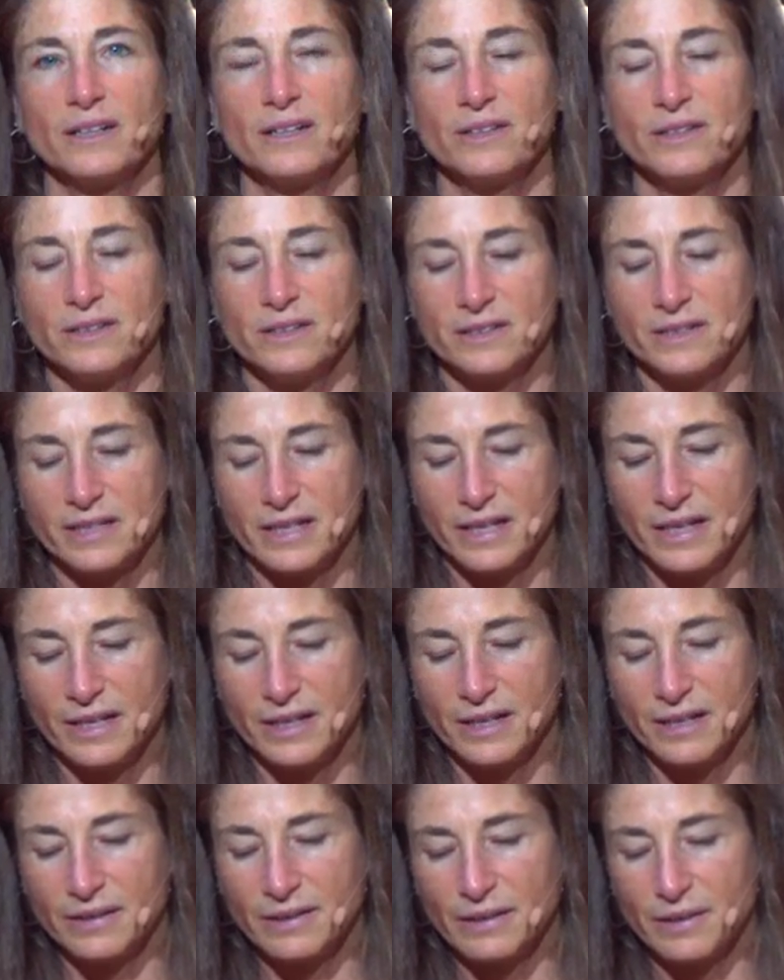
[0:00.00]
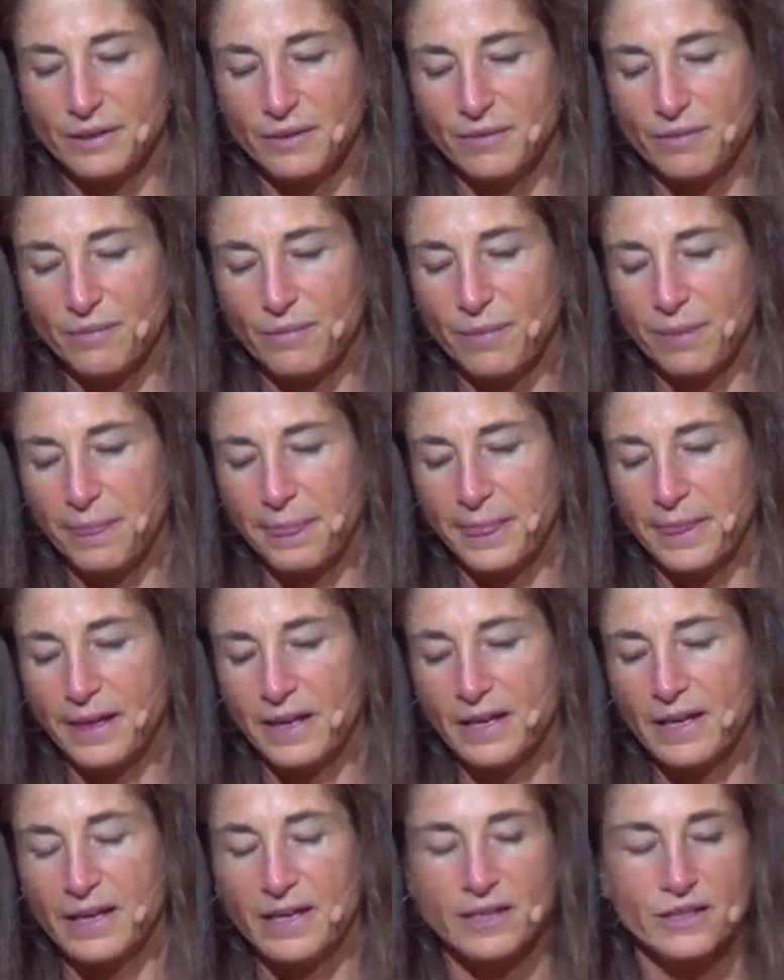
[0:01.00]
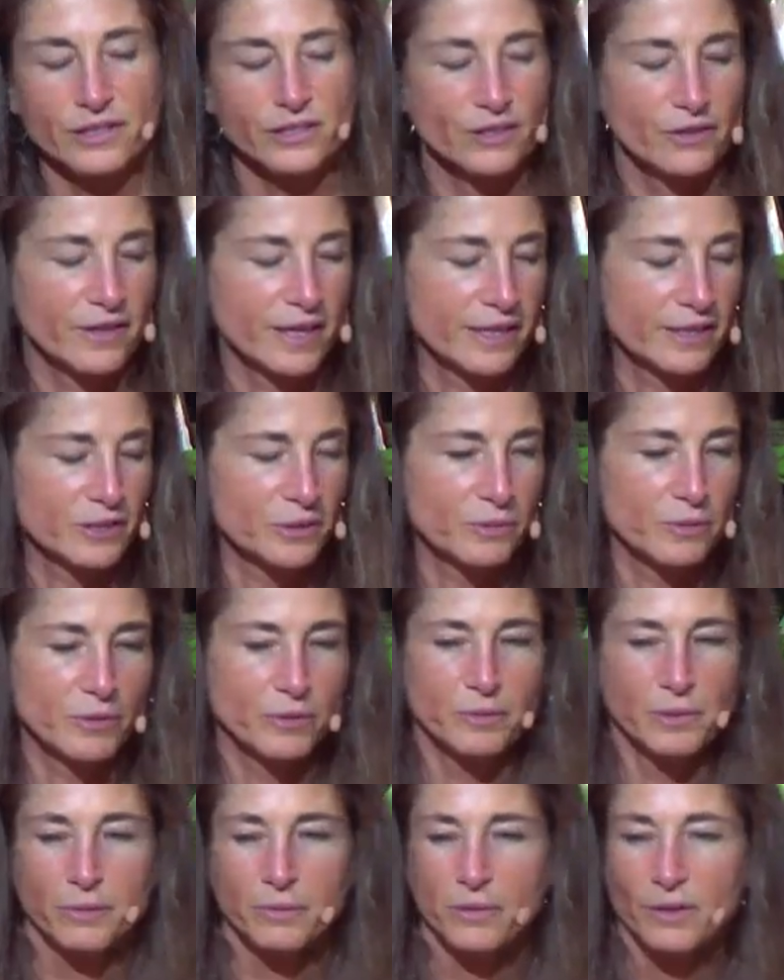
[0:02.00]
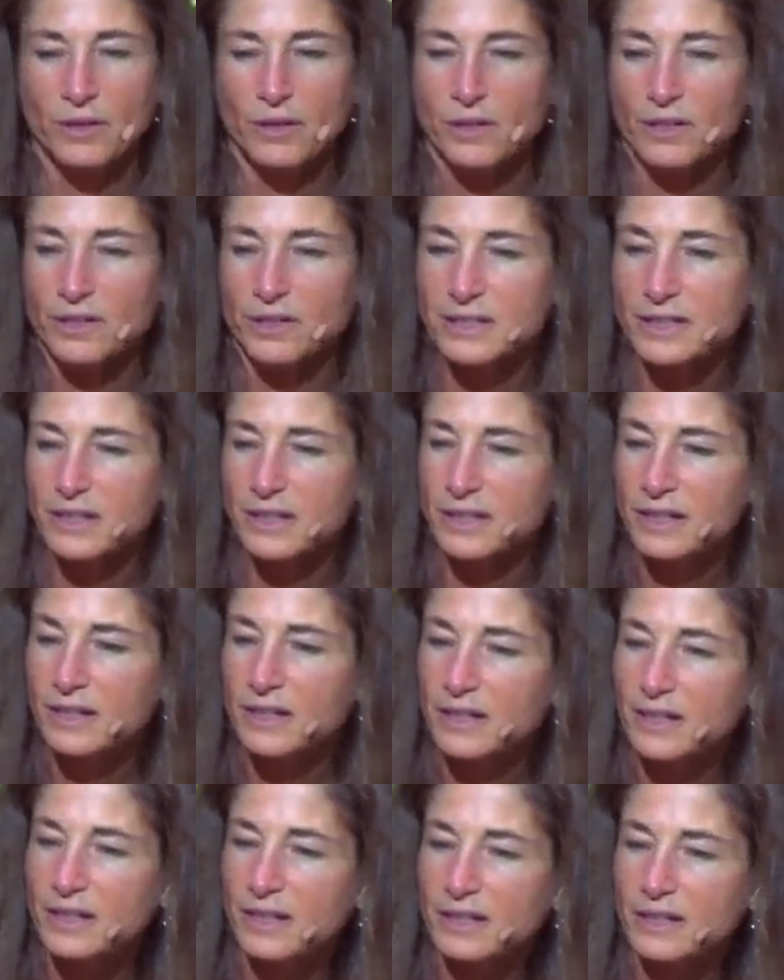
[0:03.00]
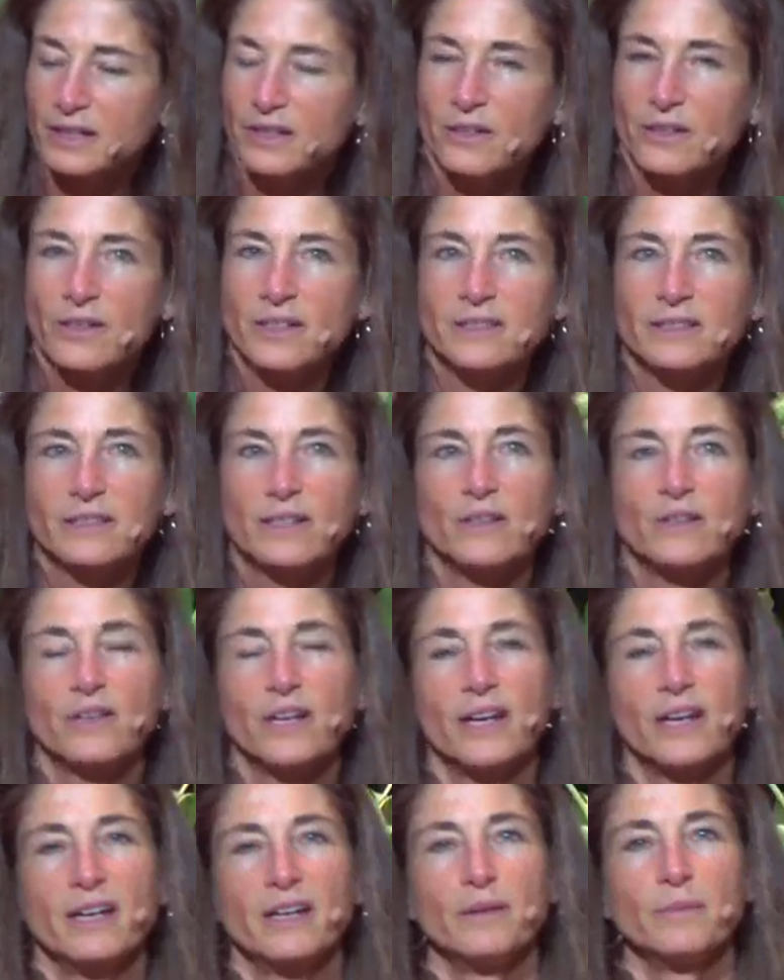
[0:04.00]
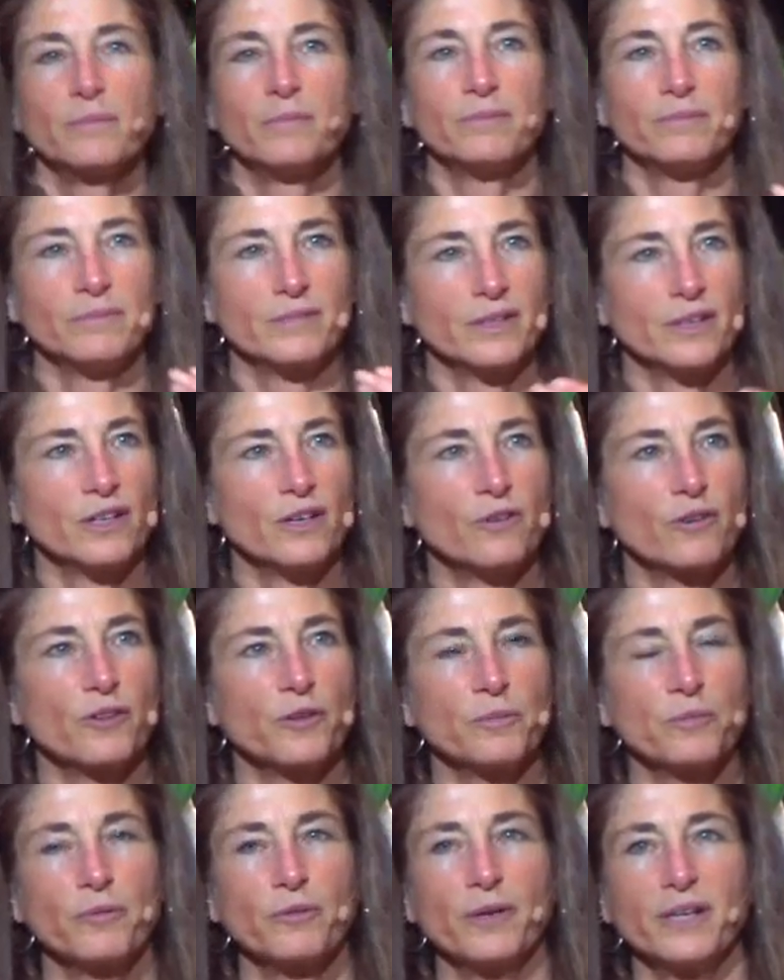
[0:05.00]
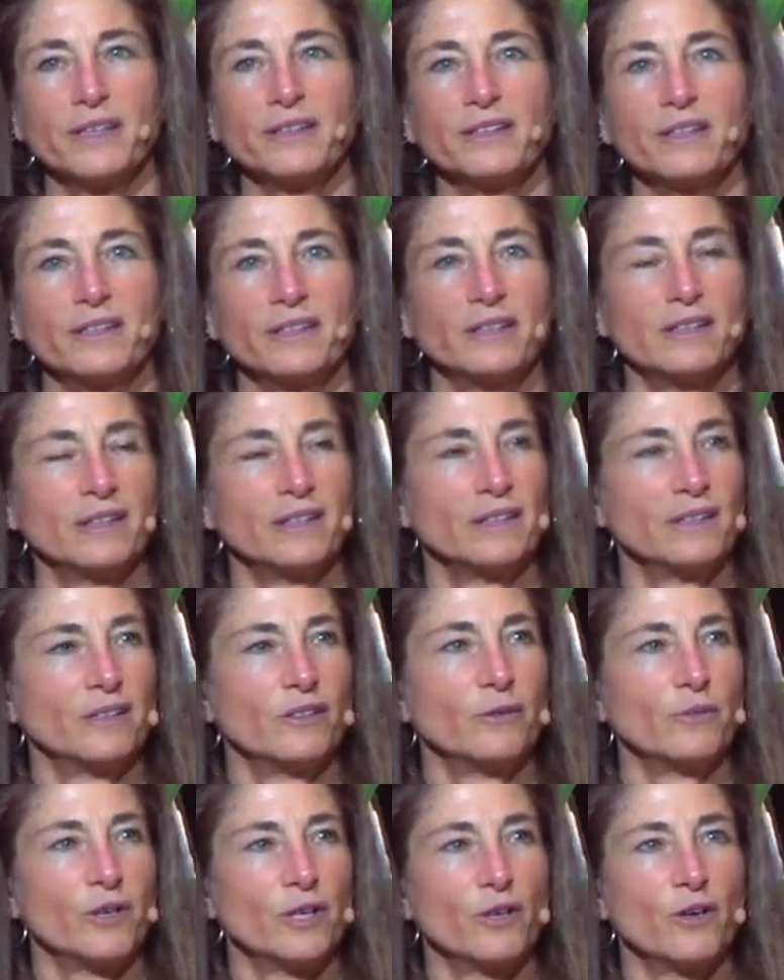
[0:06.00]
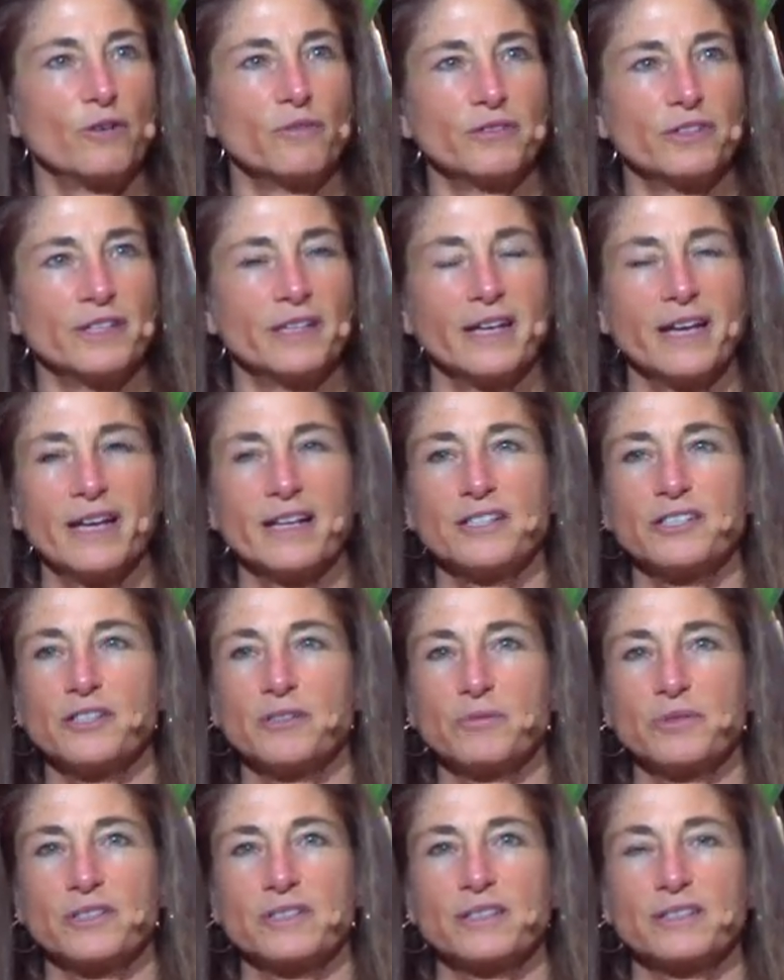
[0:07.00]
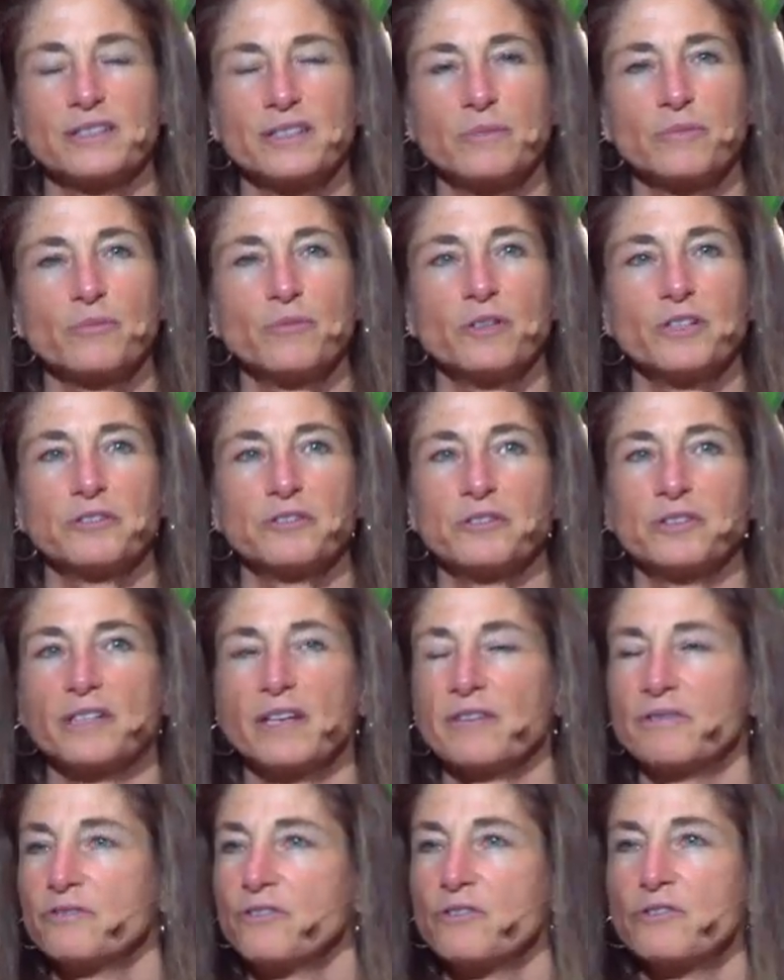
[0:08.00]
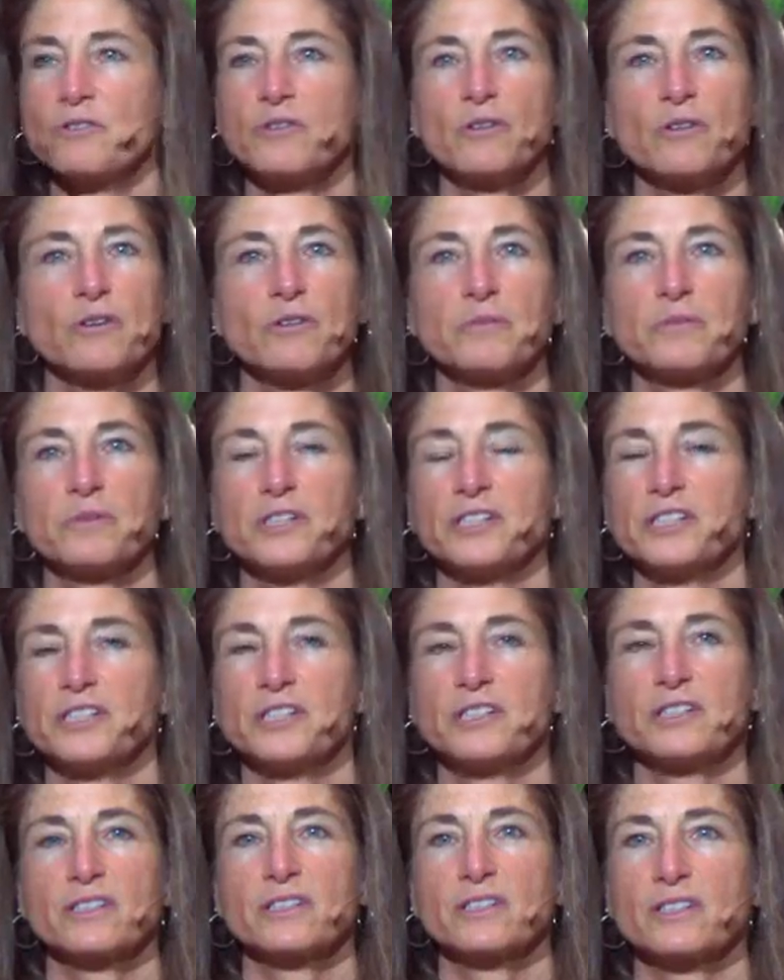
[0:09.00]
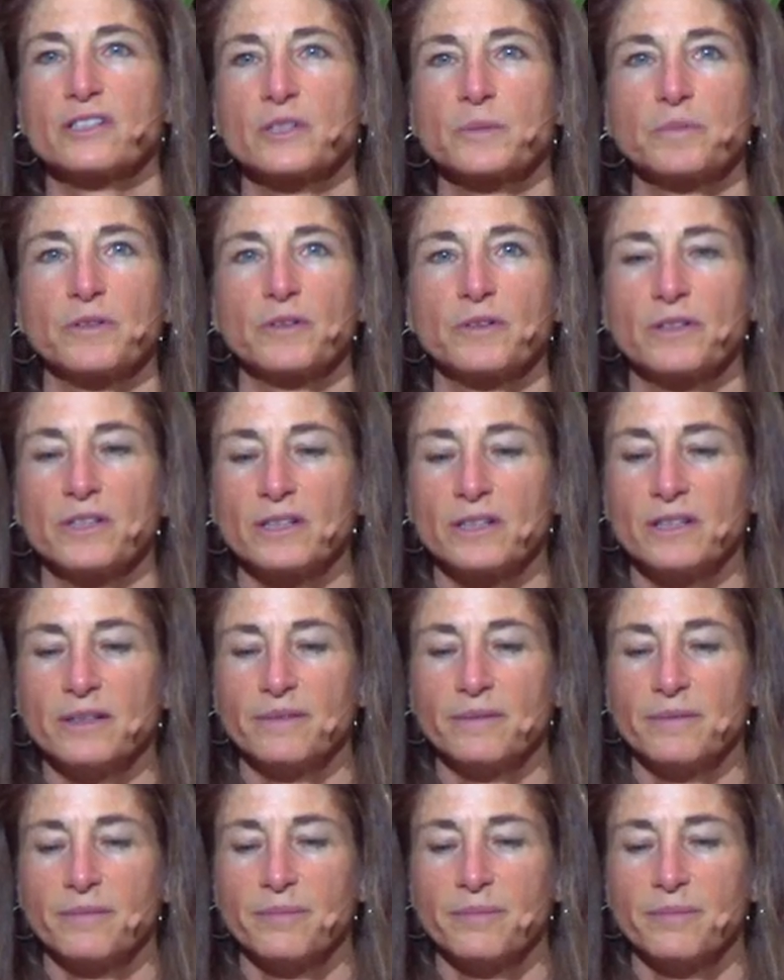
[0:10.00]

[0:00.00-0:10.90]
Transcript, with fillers: Couldn't say anything. So that's where we worked, and you know, I said, okay, go to the point that you went over the edge, and it was at some point during that phone call where she just exploded.